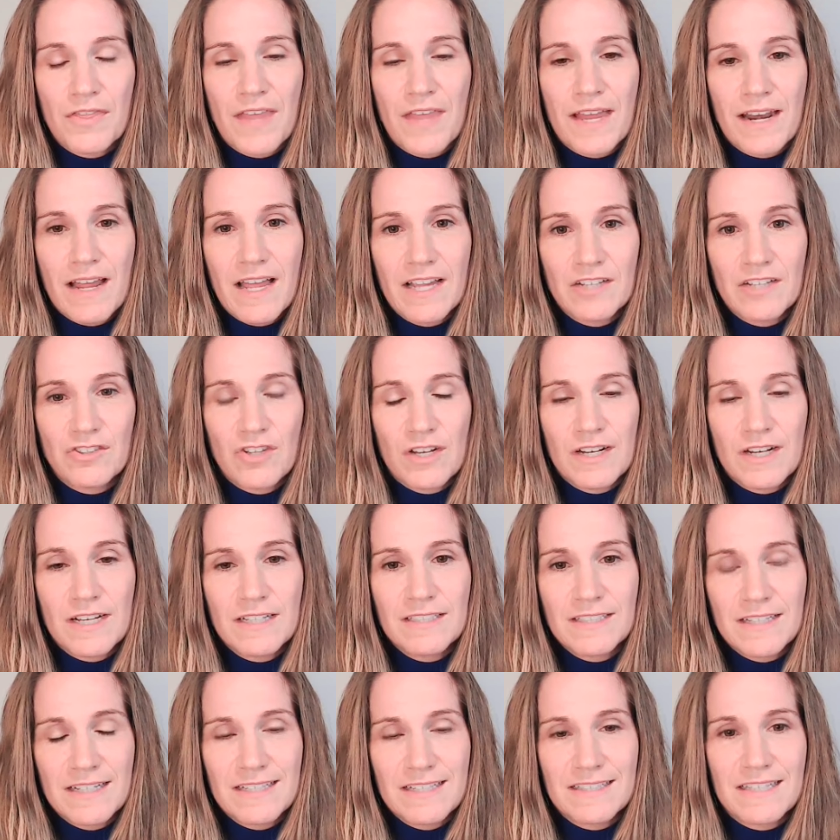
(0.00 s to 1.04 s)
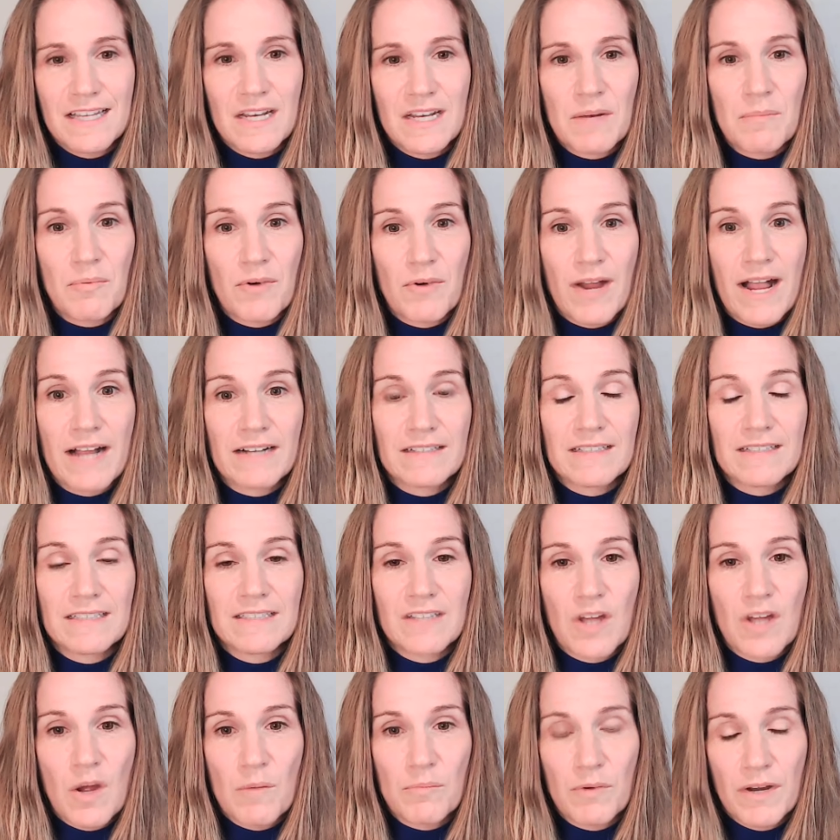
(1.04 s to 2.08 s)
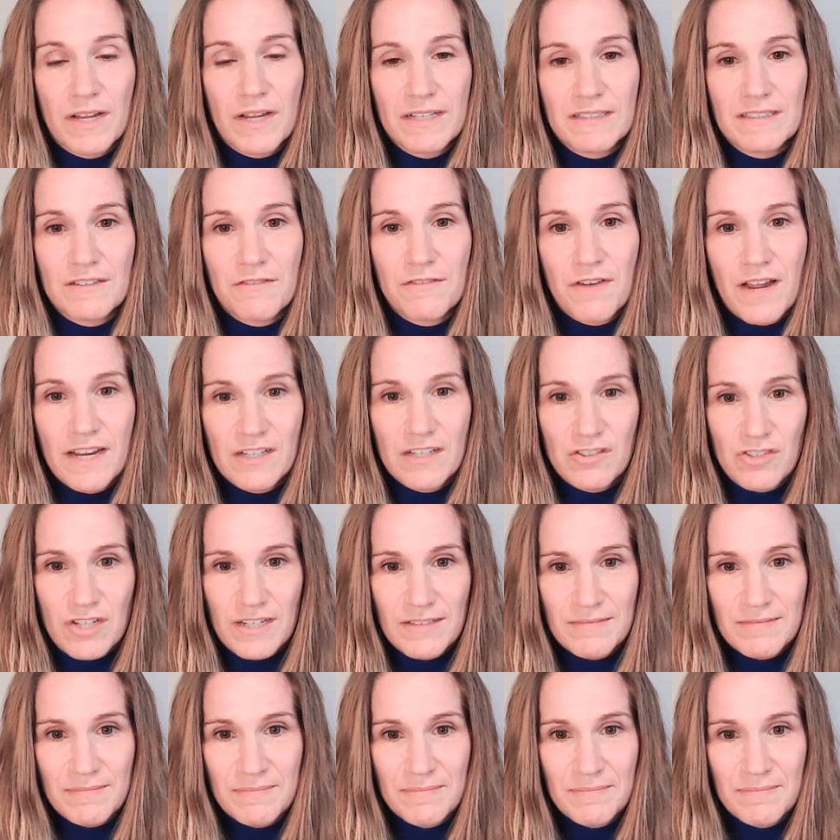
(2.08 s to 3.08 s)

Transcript: that hygienist is going to practice comprehensive hygiene.